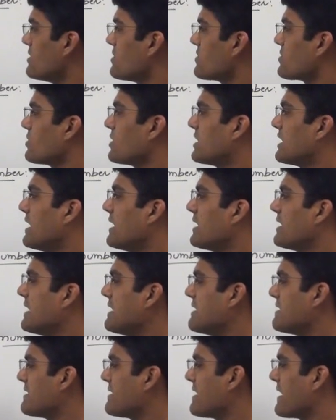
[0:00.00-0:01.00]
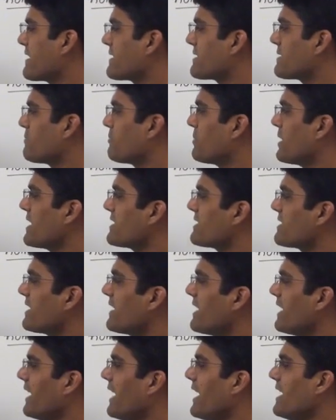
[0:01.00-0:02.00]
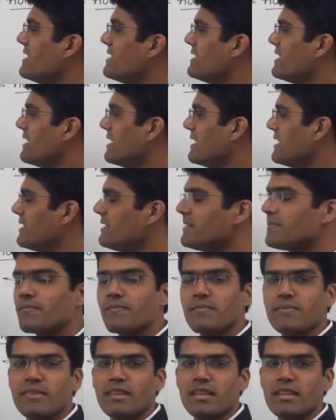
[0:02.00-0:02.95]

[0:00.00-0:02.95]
So 36 plus 18